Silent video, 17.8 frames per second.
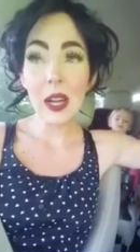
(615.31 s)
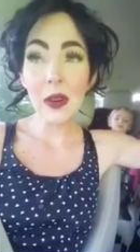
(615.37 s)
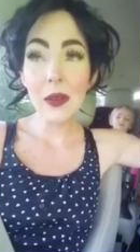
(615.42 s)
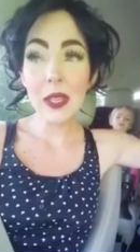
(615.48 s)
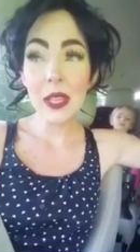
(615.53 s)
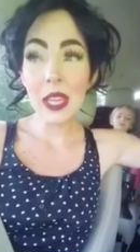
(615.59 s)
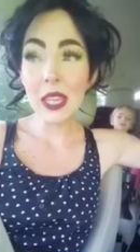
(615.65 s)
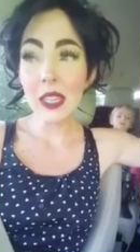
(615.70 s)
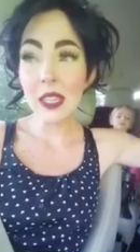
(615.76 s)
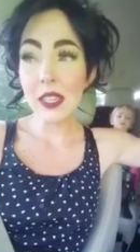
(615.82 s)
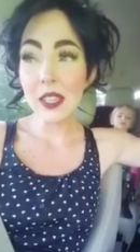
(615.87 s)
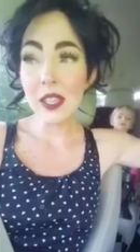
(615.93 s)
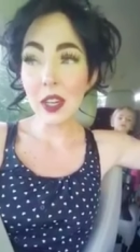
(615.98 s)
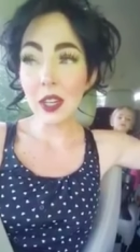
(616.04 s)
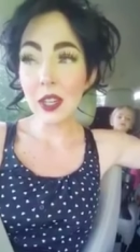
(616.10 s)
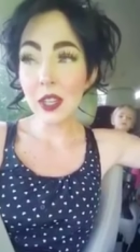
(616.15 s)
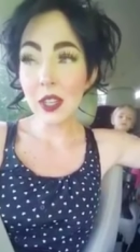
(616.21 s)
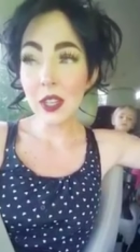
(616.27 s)
I would like
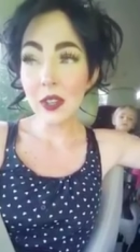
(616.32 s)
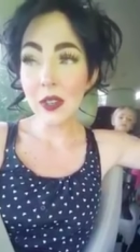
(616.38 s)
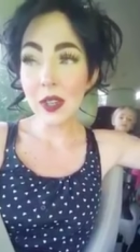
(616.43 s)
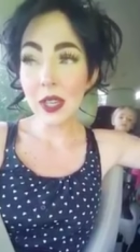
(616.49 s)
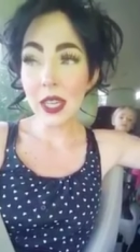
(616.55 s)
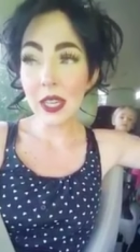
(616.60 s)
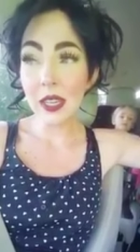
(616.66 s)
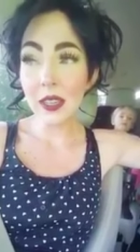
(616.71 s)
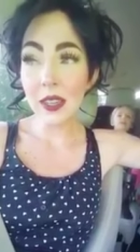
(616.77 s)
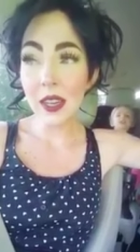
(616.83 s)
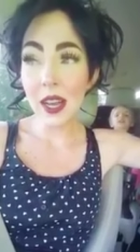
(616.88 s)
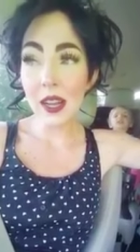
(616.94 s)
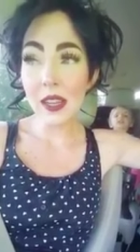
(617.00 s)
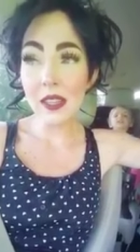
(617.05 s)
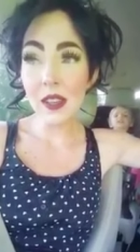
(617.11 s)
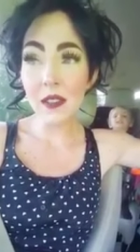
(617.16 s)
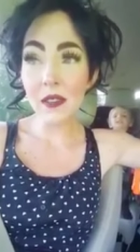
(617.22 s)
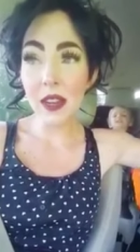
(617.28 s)
to start doing it
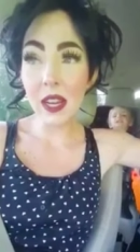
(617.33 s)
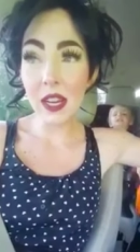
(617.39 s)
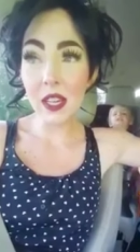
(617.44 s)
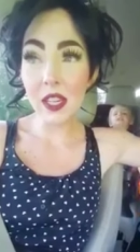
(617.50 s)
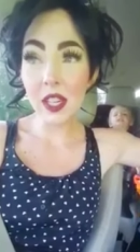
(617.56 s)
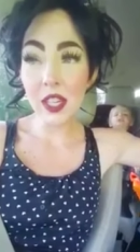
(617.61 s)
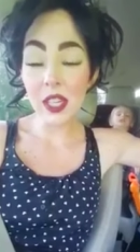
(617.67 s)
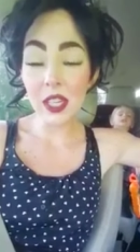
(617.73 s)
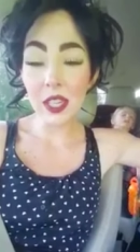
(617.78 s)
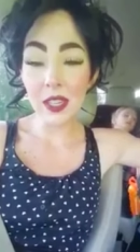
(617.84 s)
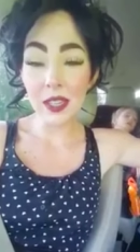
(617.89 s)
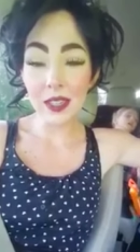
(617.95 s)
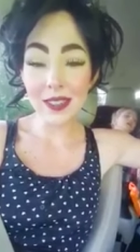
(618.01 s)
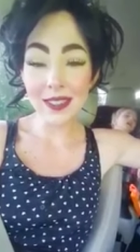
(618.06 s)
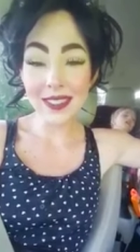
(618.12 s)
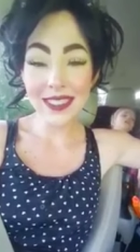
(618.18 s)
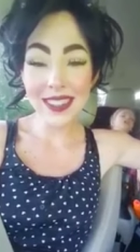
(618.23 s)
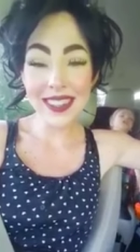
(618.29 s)
as of next
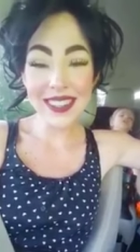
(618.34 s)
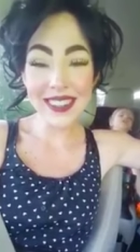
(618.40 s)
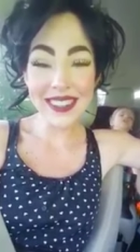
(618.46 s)
year.